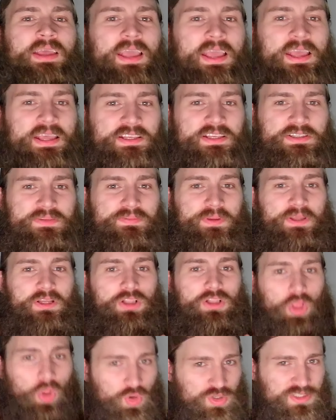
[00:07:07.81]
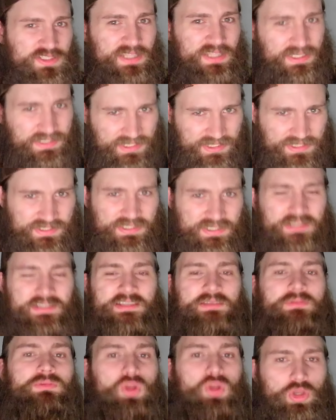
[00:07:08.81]
has been closing that distance
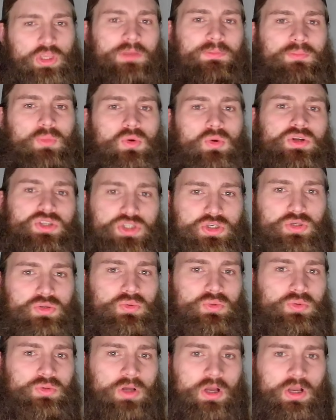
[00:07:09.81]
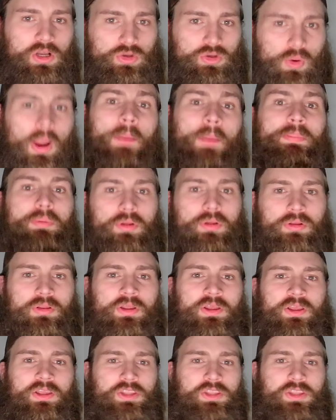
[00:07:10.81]
and looking more to grapple.